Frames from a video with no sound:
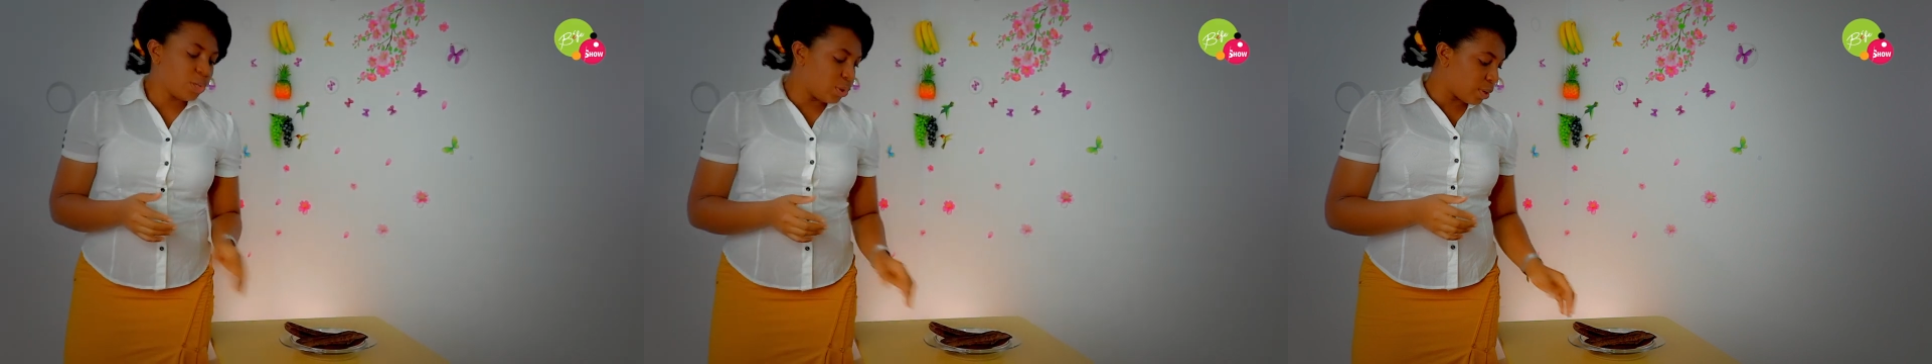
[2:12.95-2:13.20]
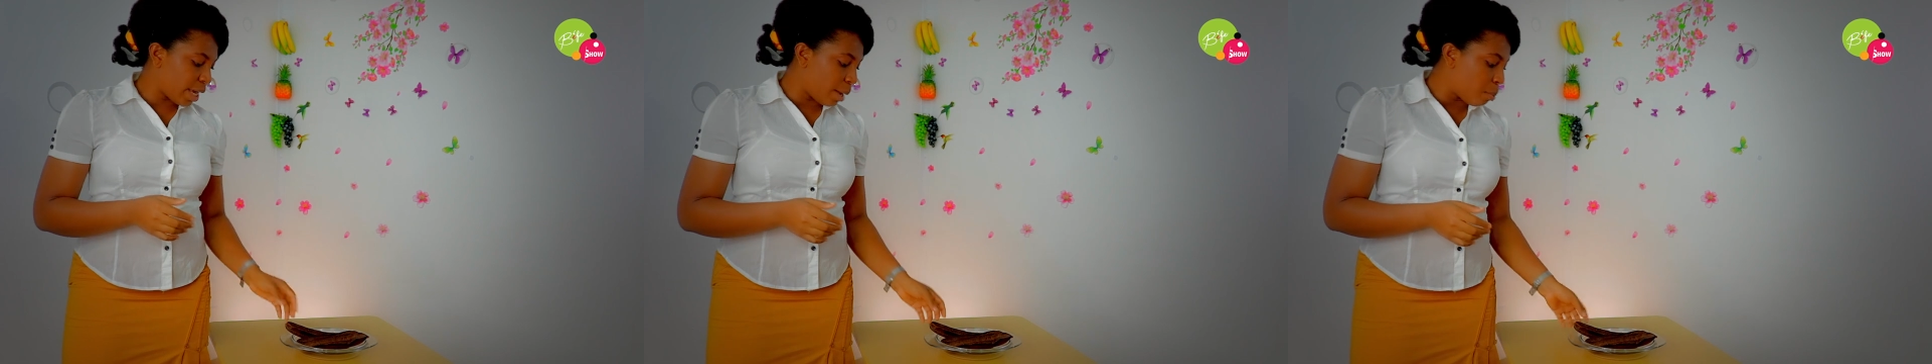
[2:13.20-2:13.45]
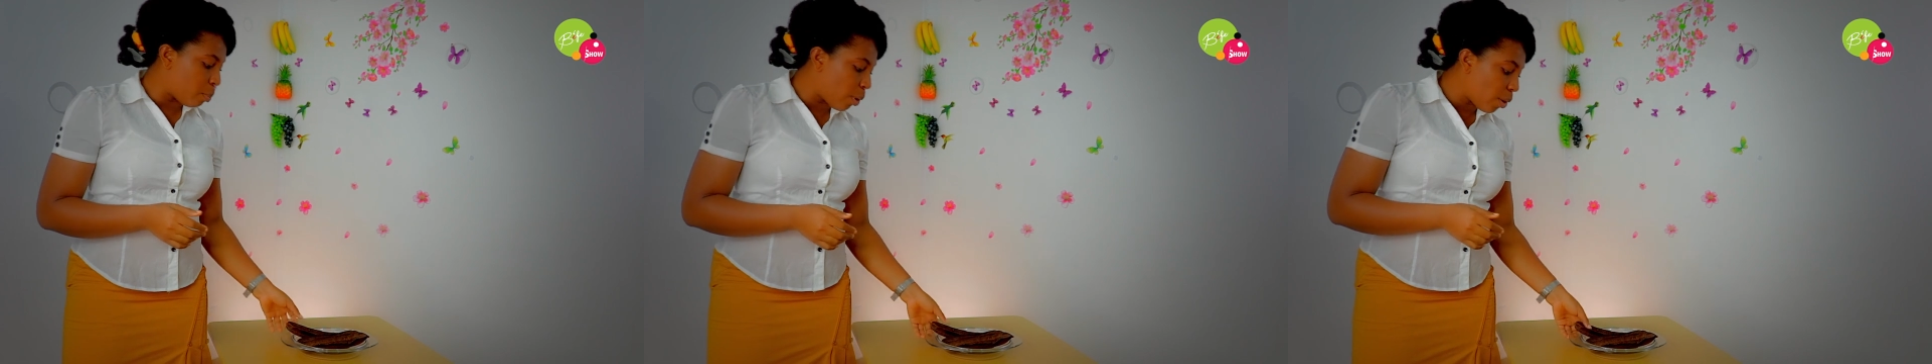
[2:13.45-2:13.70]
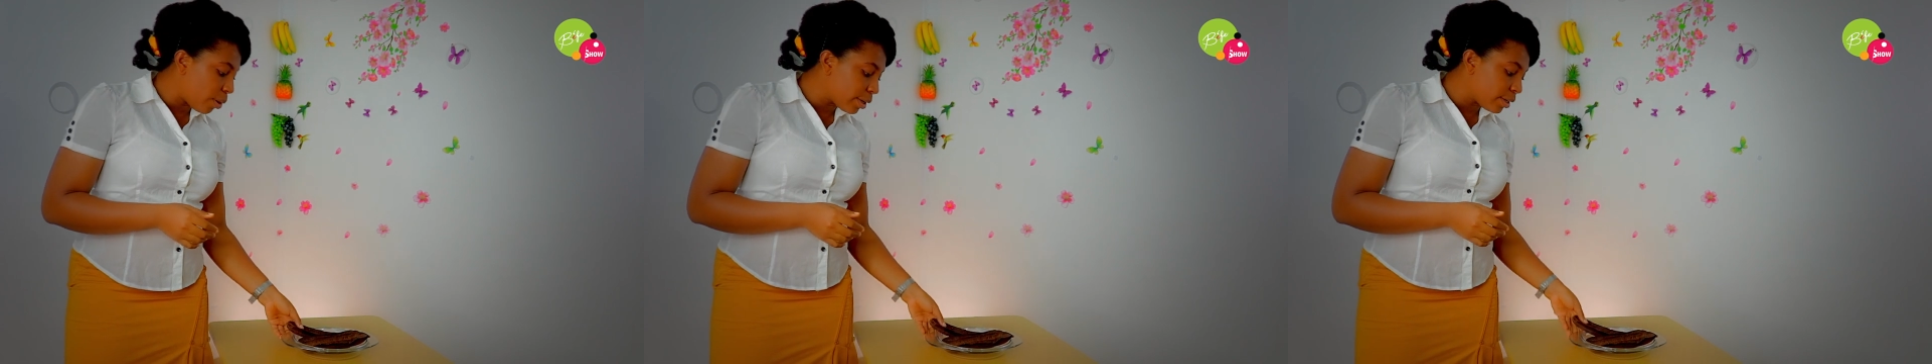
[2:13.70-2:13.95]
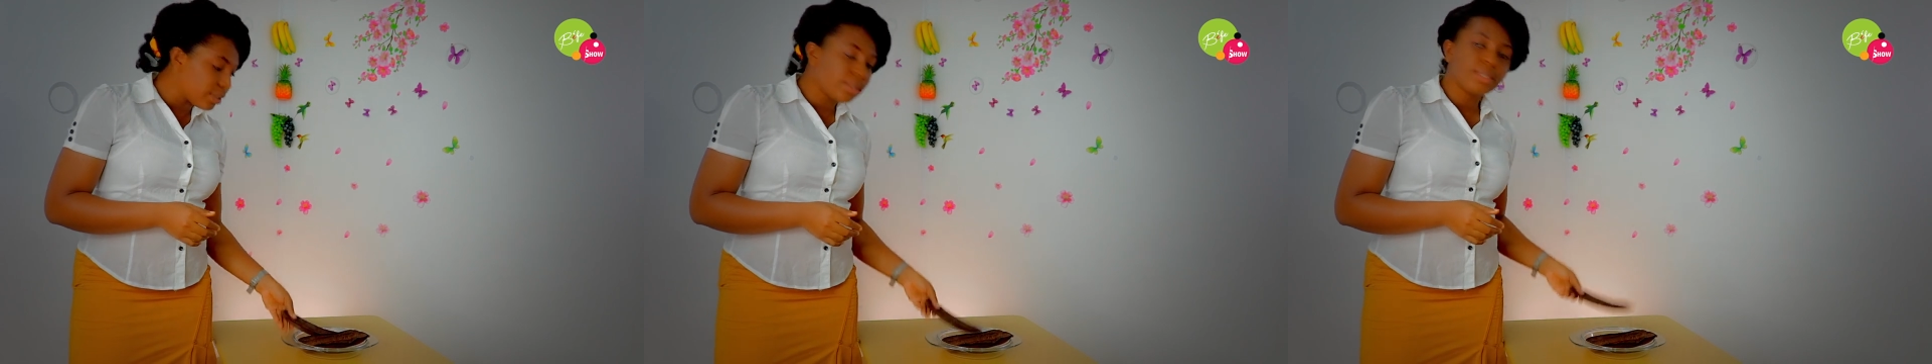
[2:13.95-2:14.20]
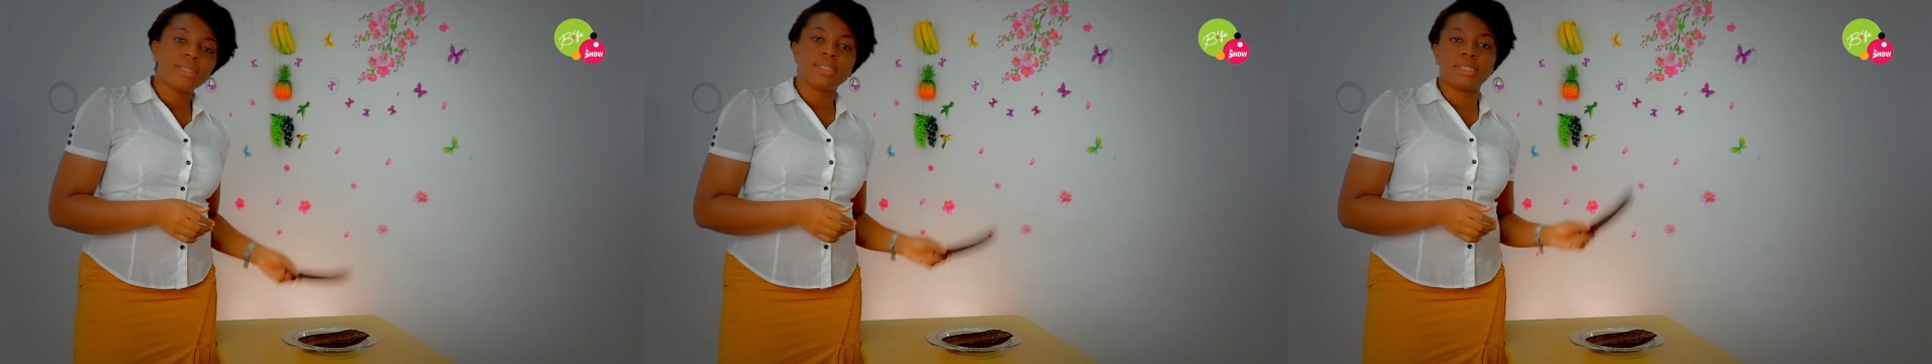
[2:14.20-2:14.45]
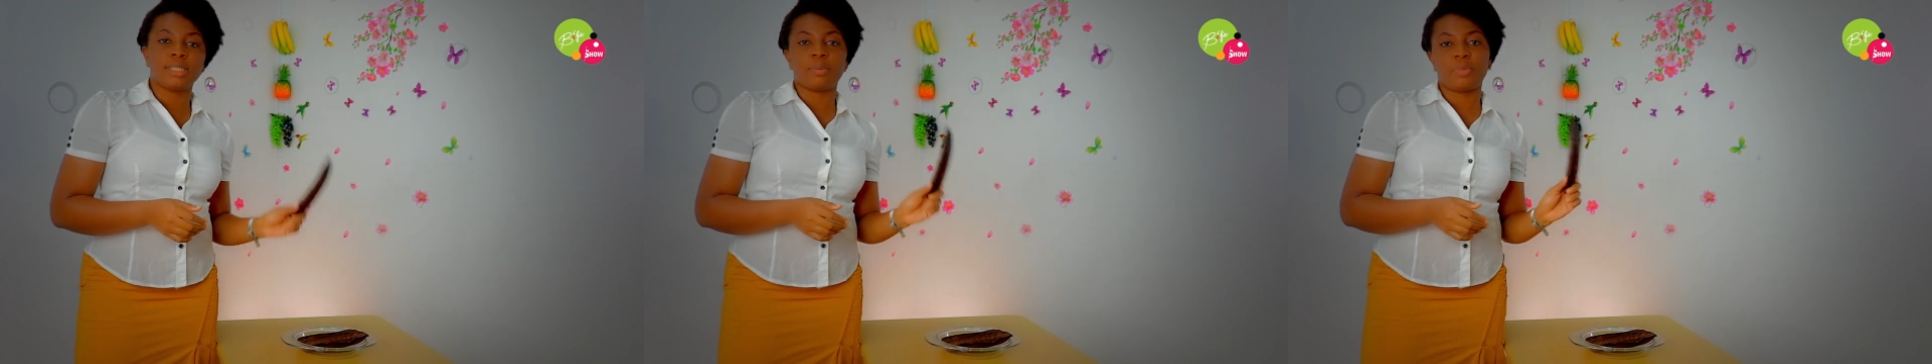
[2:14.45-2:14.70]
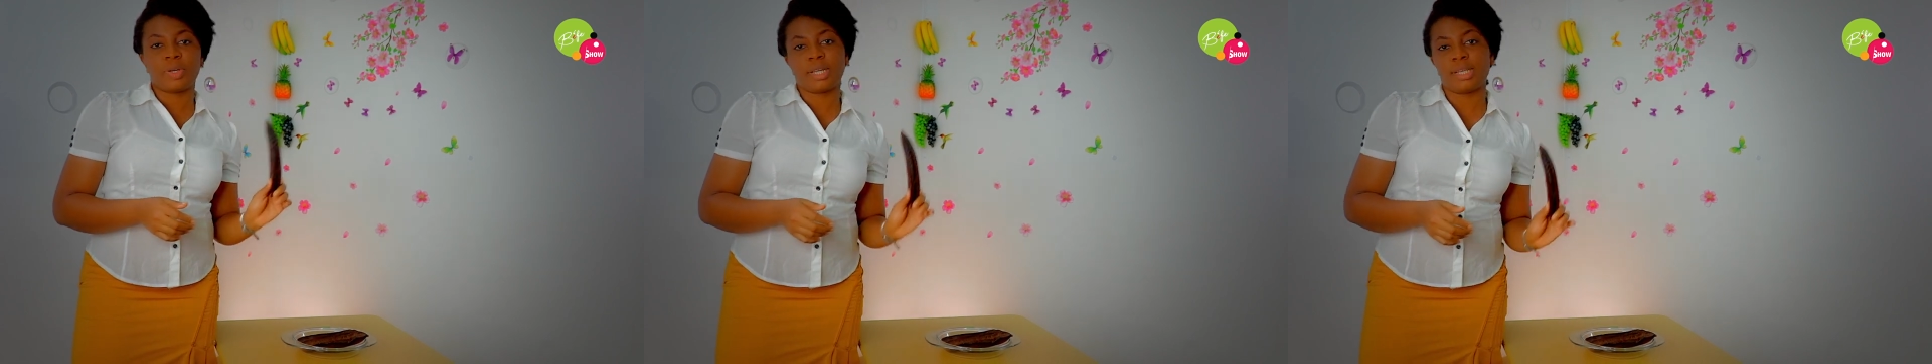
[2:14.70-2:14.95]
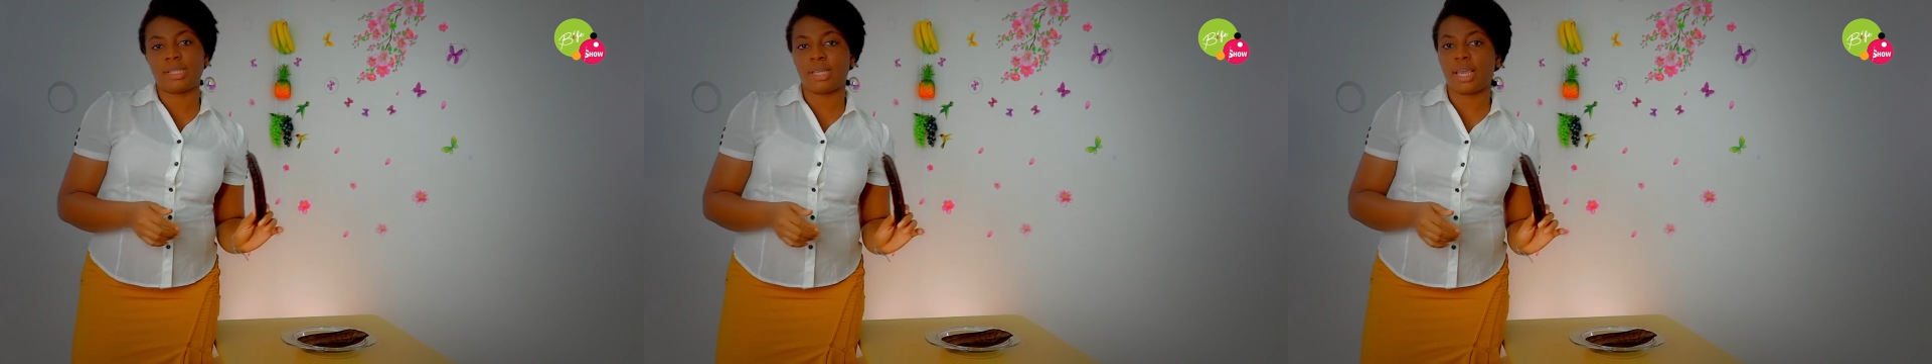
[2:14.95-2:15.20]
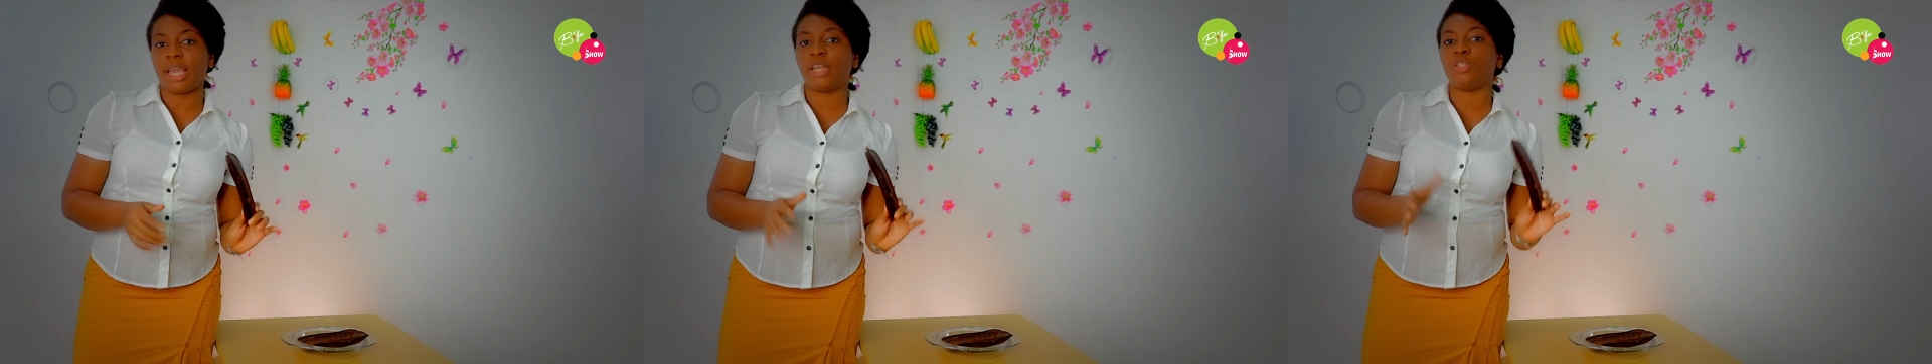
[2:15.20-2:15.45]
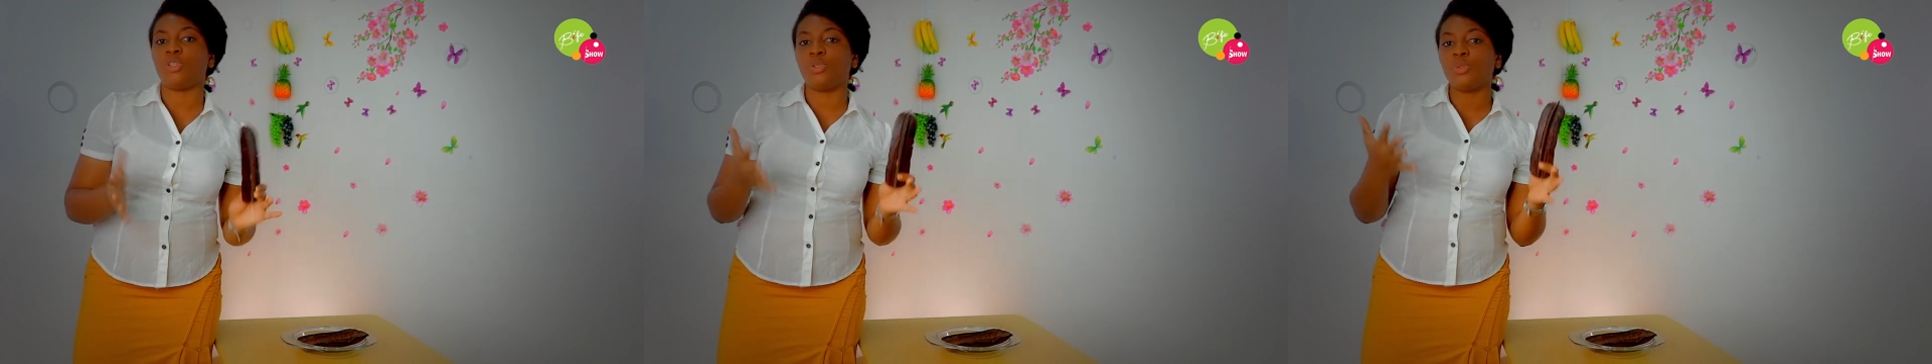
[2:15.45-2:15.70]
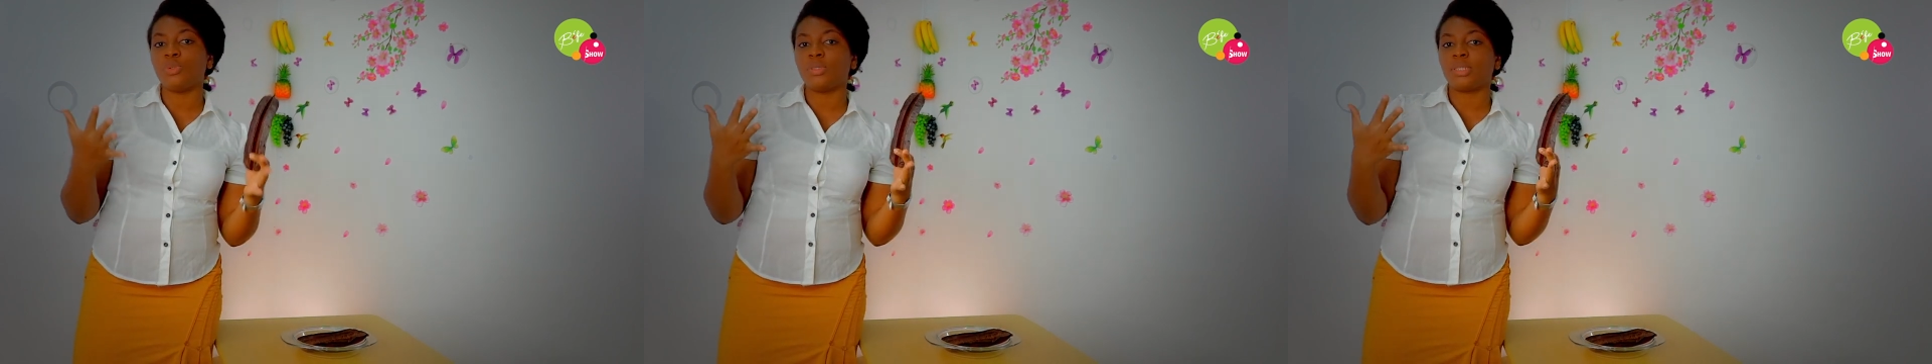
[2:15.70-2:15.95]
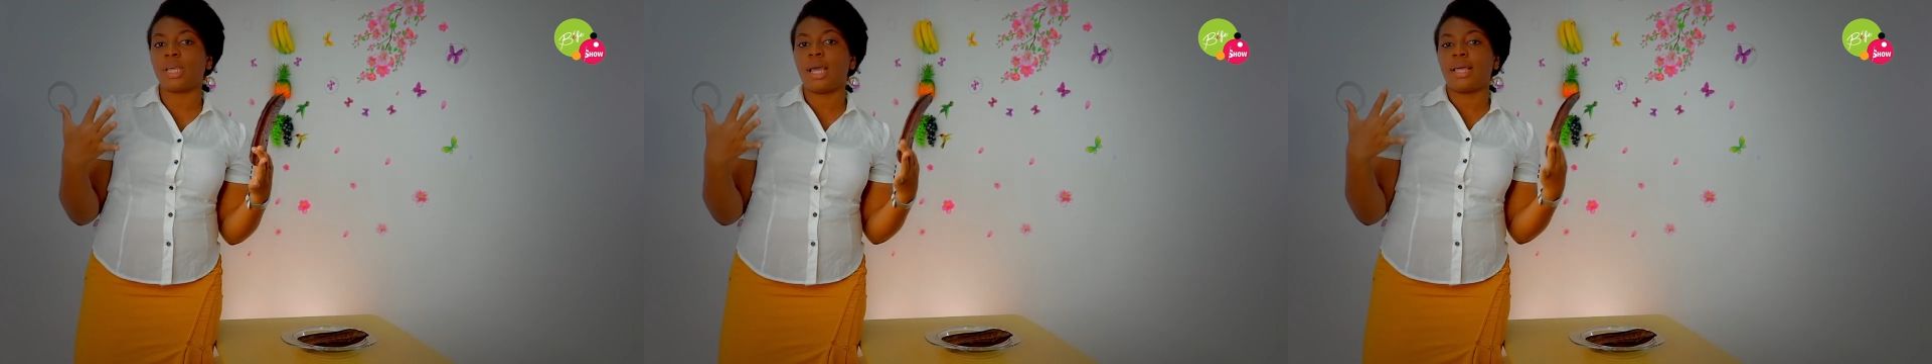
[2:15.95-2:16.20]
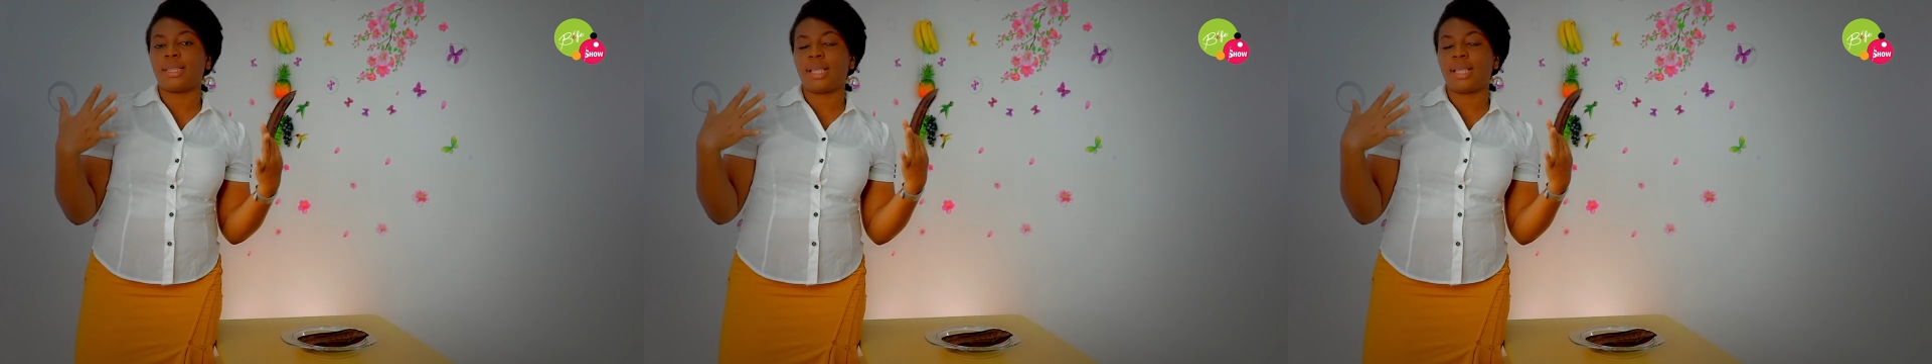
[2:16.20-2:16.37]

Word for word: you can boil this prekese and use